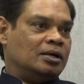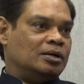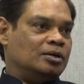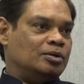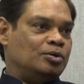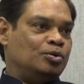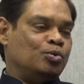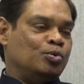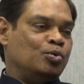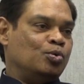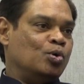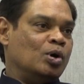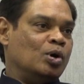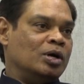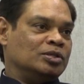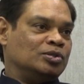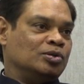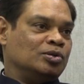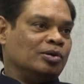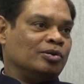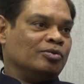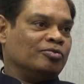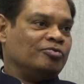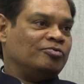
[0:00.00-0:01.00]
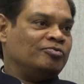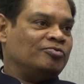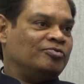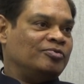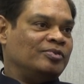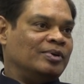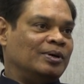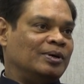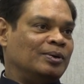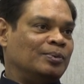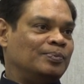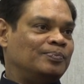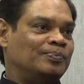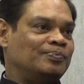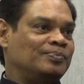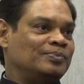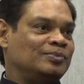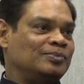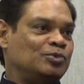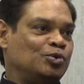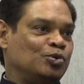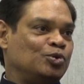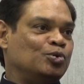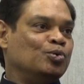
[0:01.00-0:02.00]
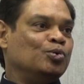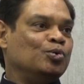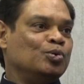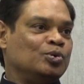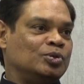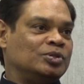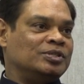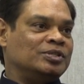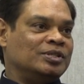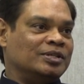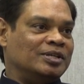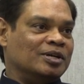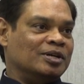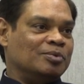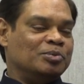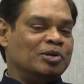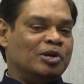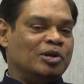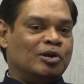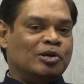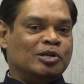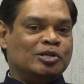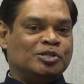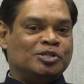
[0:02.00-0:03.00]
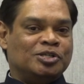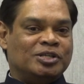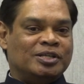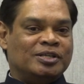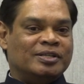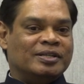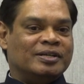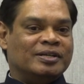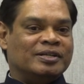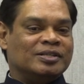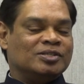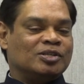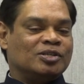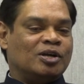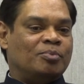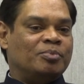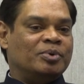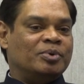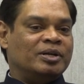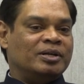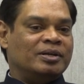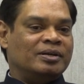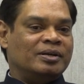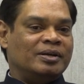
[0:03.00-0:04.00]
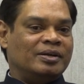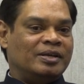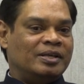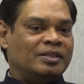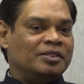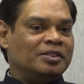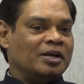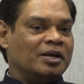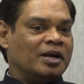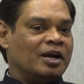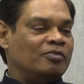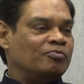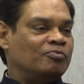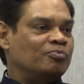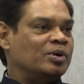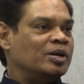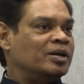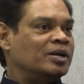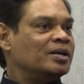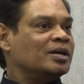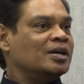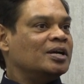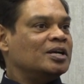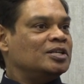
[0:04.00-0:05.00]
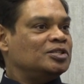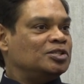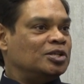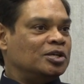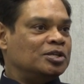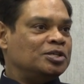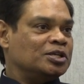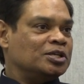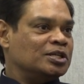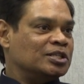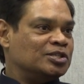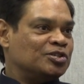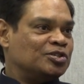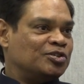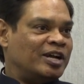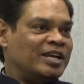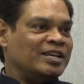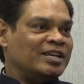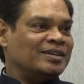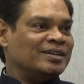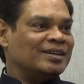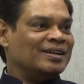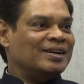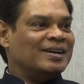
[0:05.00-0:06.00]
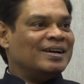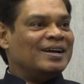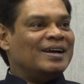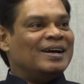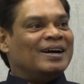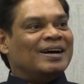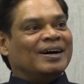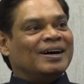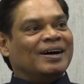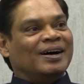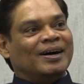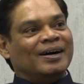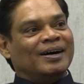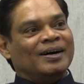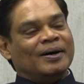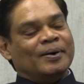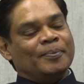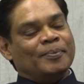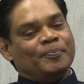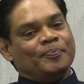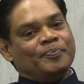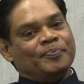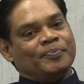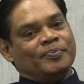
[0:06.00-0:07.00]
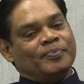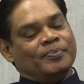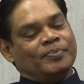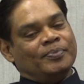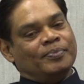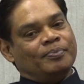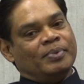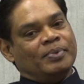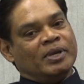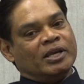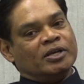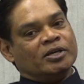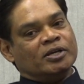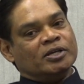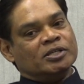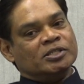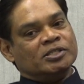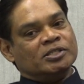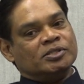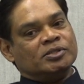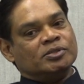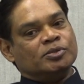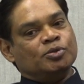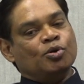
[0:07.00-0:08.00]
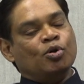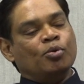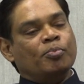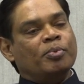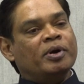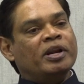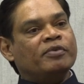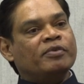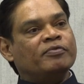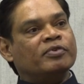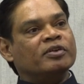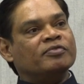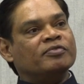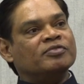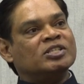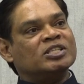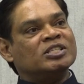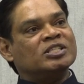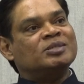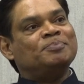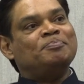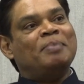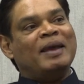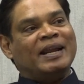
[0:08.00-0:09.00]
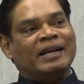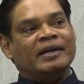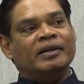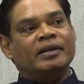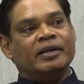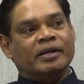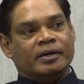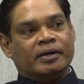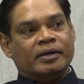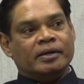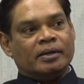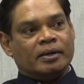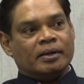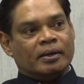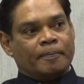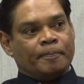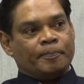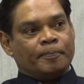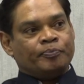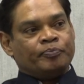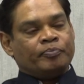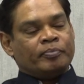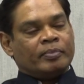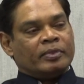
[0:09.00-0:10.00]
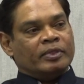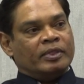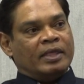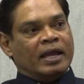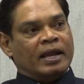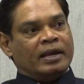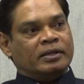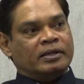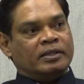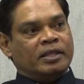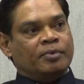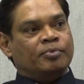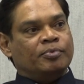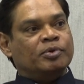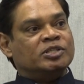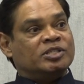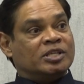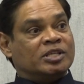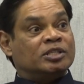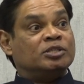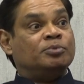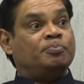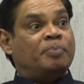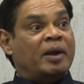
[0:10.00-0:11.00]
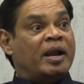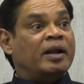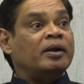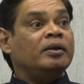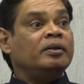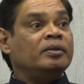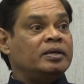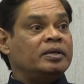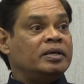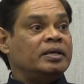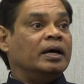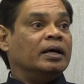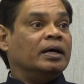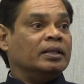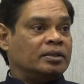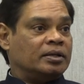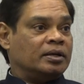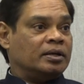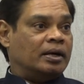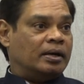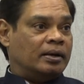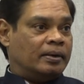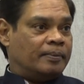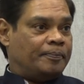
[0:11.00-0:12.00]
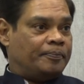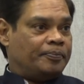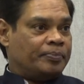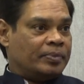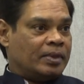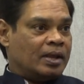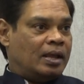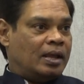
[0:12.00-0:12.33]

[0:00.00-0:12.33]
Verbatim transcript: do a sort of, to use the terminology that is common in the government, surgical strike, because nobody would have suspected that they would suspend the yatra